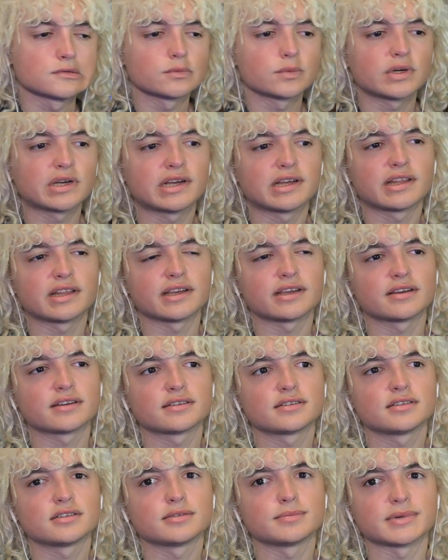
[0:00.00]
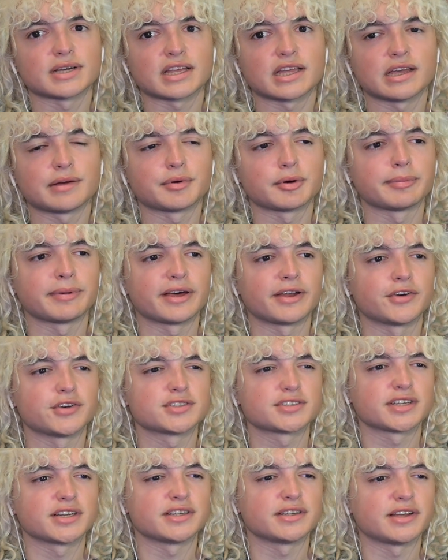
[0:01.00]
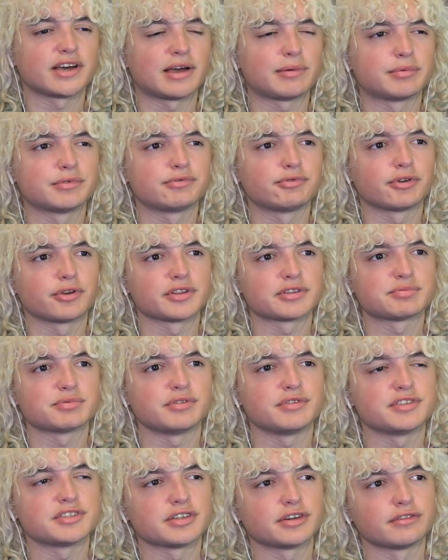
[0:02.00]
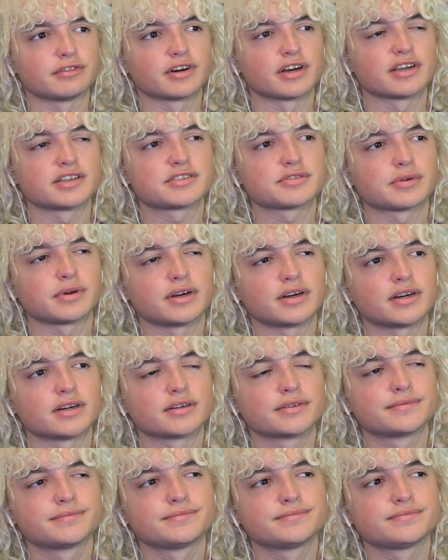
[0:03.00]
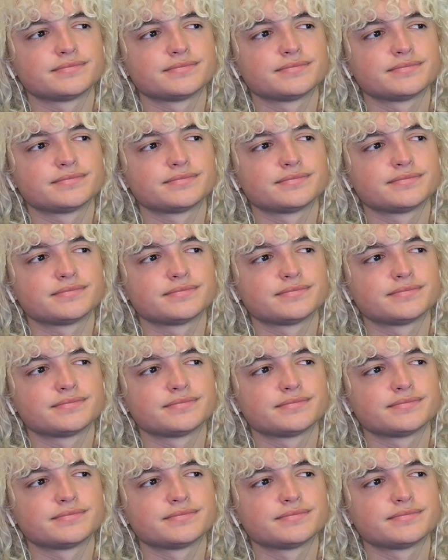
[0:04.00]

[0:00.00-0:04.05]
We got like, oh, my camera battery's gonna die before this movie's over, I swear.